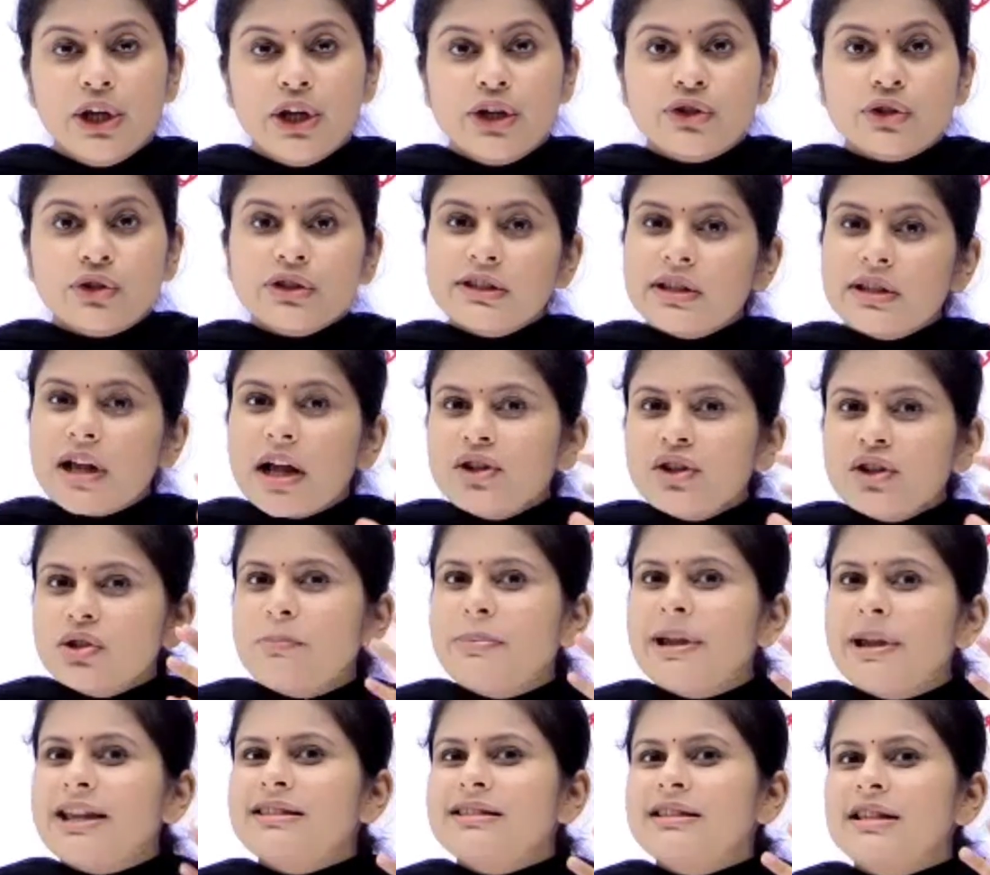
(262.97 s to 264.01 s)
So such
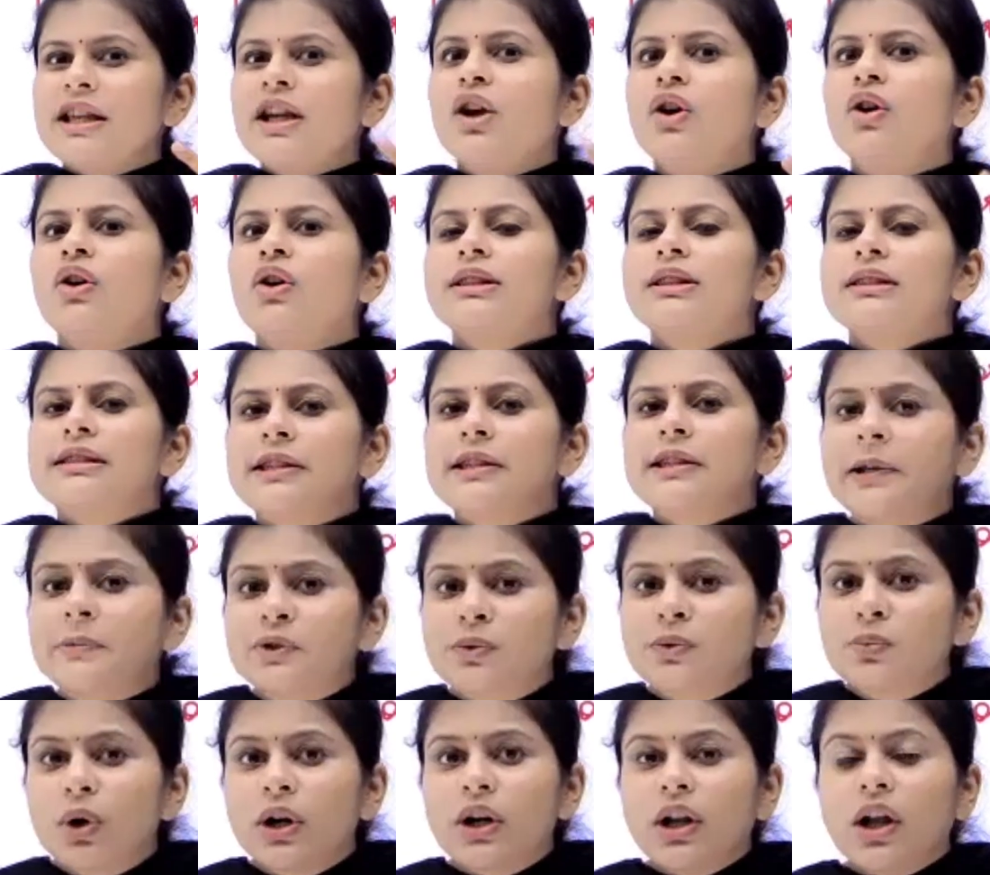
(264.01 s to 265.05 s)
basic
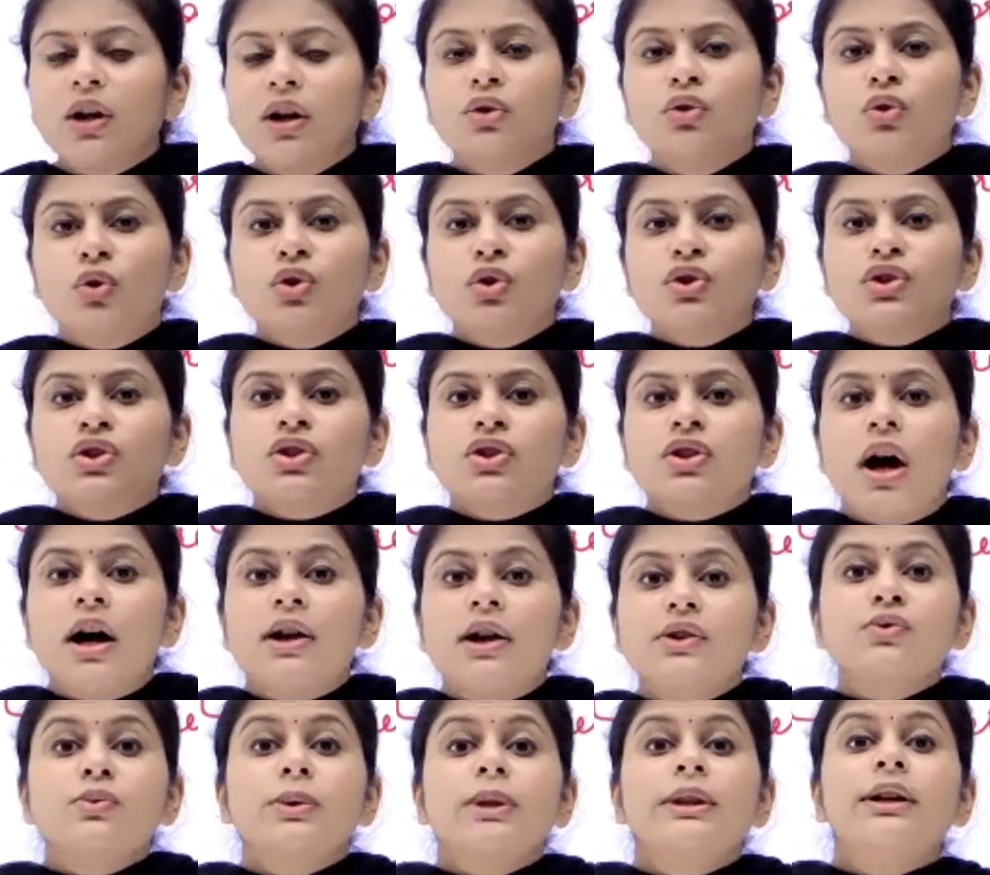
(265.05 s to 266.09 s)
concepts, what are those
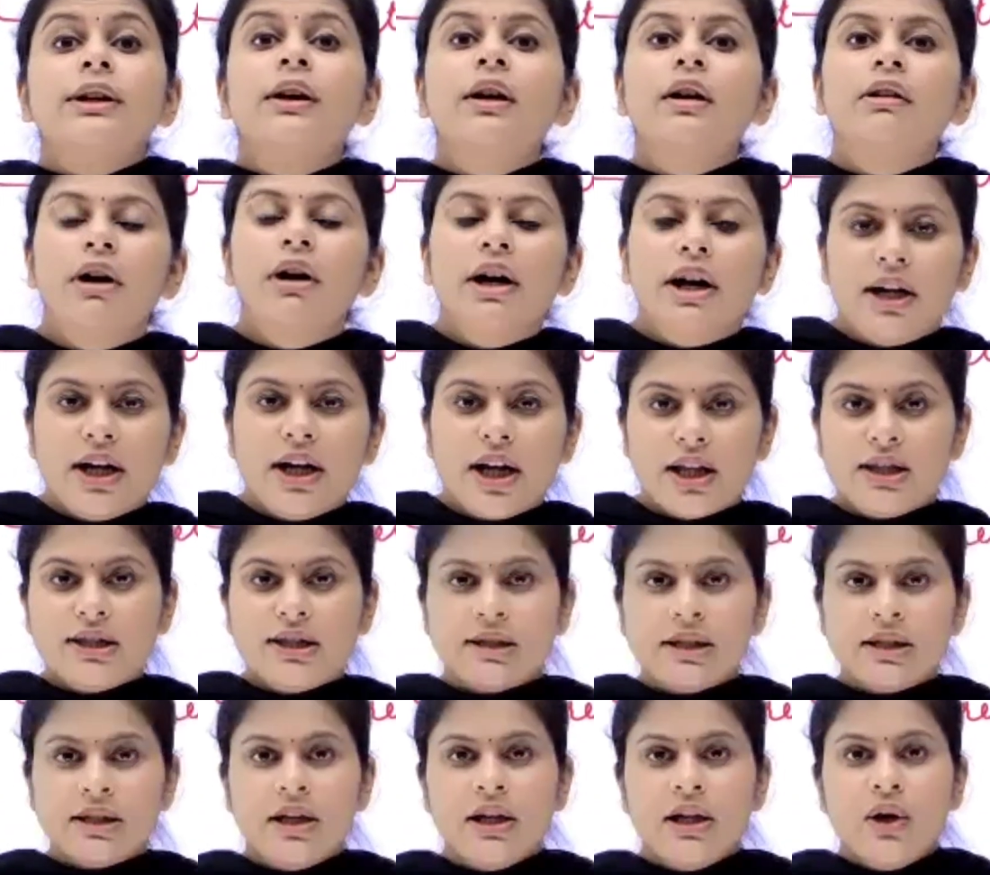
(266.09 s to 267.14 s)
charged with
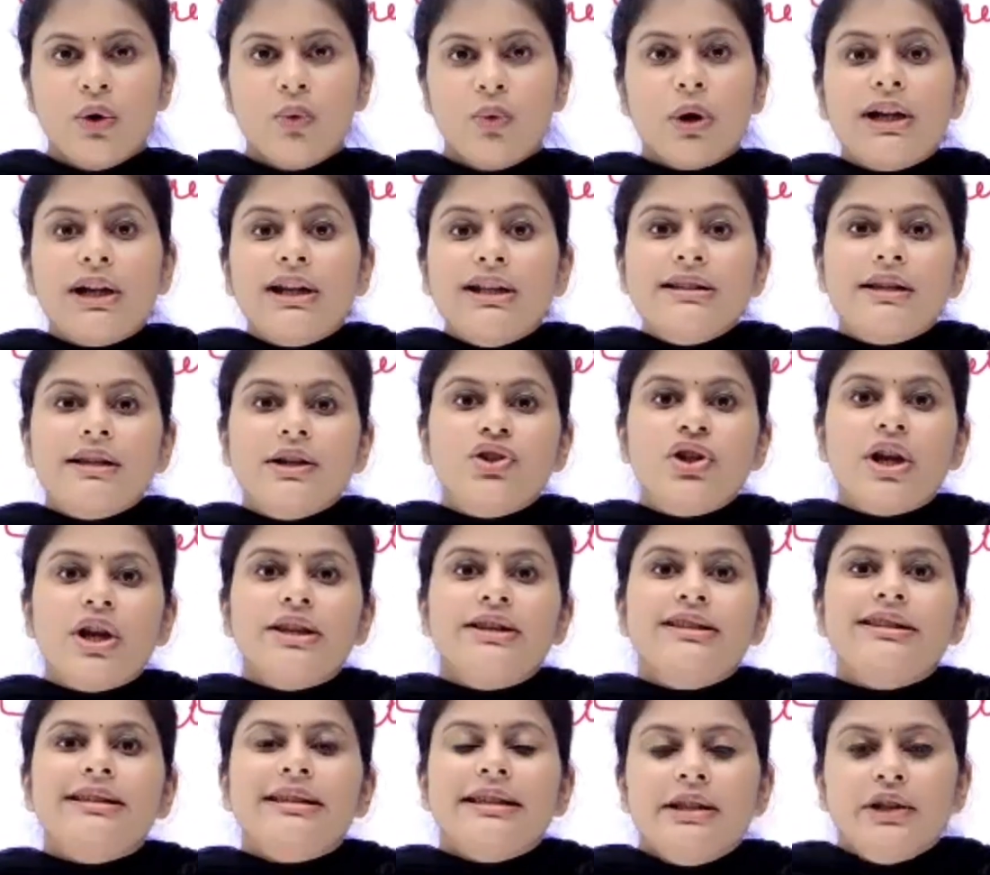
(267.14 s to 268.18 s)
governance, what is
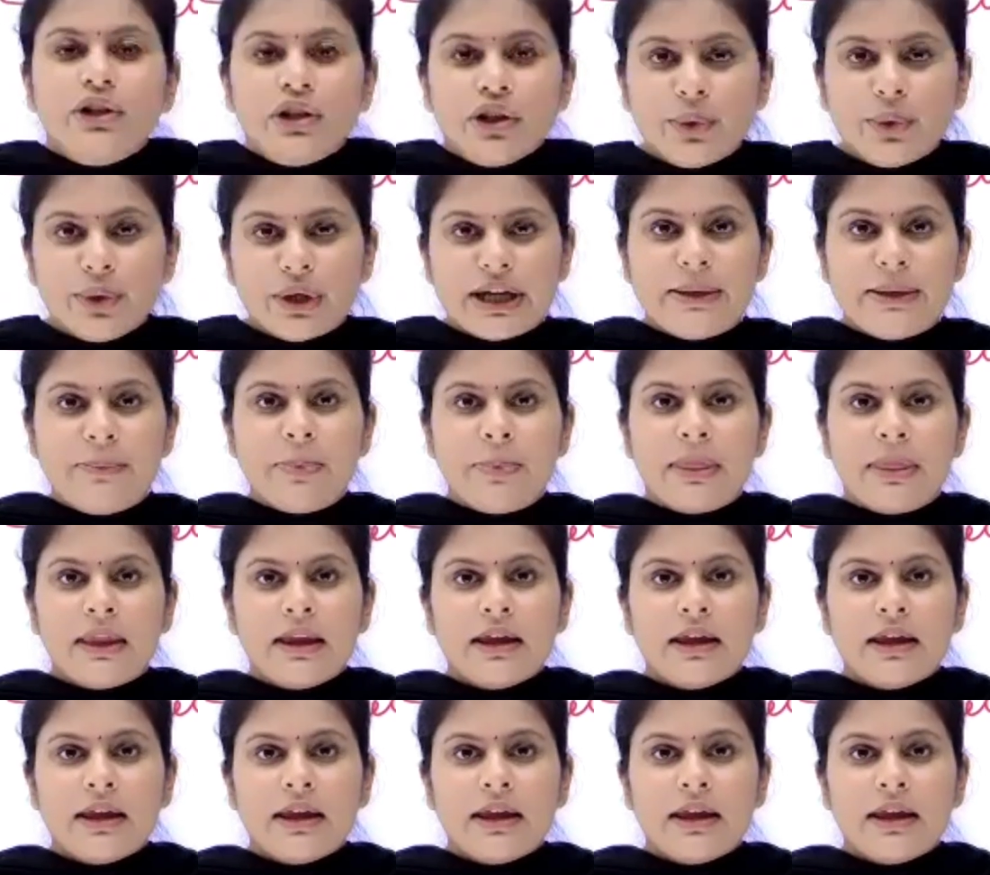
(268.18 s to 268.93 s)
agency theory,